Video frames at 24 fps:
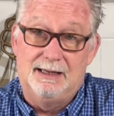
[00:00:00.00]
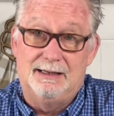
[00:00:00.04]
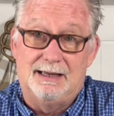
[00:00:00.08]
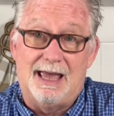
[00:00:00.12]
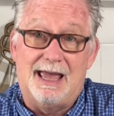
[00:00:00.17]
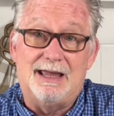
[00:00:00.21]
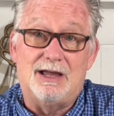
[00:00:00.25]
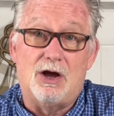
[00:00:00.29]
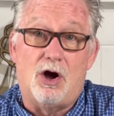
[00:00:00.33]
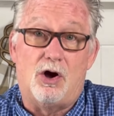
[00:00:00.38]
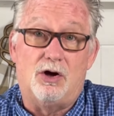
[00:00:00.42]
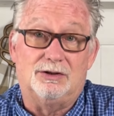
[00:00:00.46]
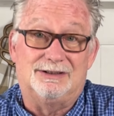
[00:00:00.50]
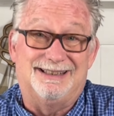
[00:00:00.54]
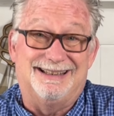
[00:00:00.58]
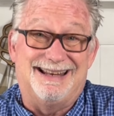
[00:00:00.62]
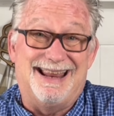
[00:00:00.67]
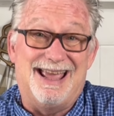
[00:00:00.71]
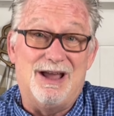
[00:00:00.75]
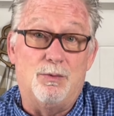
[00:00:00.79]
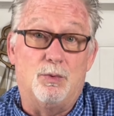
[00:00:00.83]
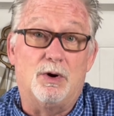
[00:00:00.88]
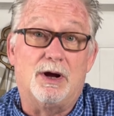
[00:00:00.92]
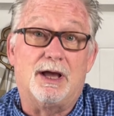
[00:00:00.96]
Hey y'all,
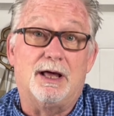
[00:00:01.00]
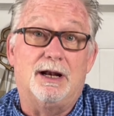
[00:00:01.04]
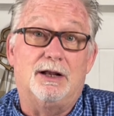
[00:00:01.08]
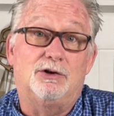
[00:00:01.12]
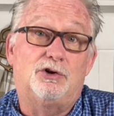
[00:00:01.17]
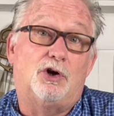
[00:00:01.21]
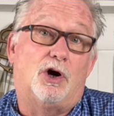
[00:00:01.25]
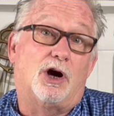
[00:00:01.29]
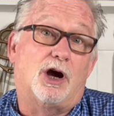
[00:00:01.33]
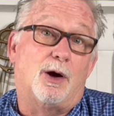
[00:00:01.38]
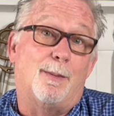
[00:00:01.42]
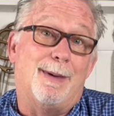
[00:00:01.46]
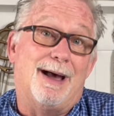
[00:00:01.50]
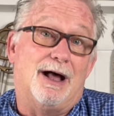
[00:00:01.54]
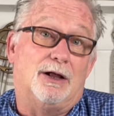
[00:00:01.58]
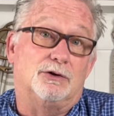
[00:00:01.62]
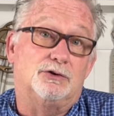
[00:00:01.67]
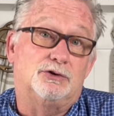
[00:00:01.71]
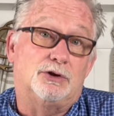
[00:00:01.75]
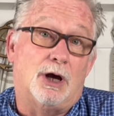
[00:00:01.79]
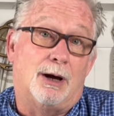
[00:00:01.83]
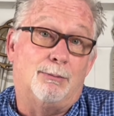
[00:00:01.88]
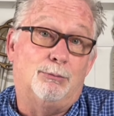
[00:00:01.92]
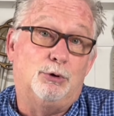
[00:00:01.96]
today we're gonna talk
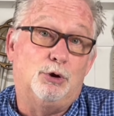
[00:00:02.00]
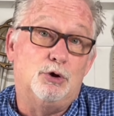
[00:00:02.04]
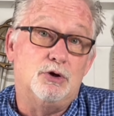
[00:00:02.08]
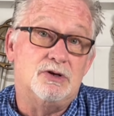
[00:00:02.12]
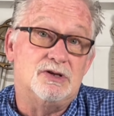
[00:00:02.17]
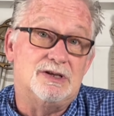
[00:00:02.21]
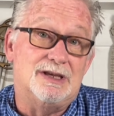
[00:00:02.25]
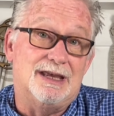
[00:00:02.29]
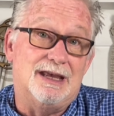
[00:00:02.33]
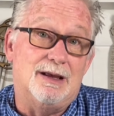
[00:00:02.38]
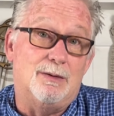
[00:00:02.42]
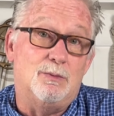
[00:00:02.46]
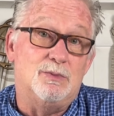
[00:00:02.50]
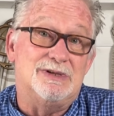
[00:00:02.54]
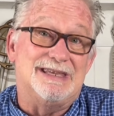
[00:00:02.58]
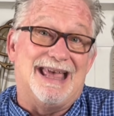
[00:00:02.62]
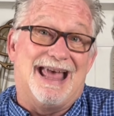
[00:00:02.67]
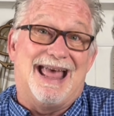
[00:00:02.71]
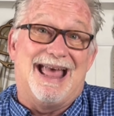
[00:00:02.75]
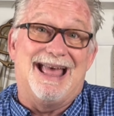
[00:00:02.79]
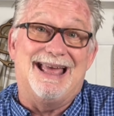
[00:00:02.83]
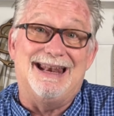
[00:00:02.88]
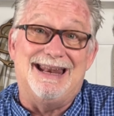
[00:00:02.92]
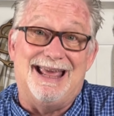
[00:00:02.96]
about tumbler seams
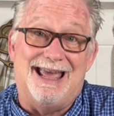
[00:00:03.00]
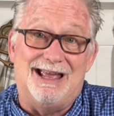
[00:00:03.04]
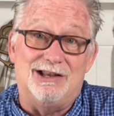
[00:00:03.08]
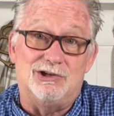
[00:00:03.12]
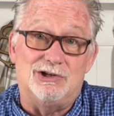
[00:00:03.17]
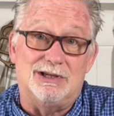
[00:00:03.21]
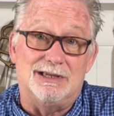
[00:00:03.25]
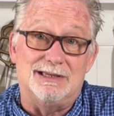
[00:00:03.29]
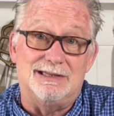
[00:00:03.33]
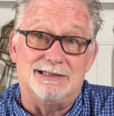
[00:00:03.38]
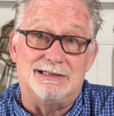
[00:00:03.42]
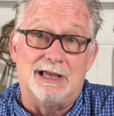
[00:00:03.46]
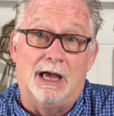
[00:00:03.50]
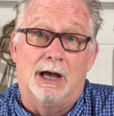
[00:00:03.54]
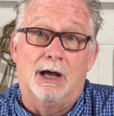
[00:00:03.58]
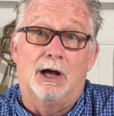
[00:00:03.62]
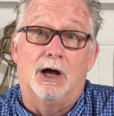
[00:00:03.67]
and edges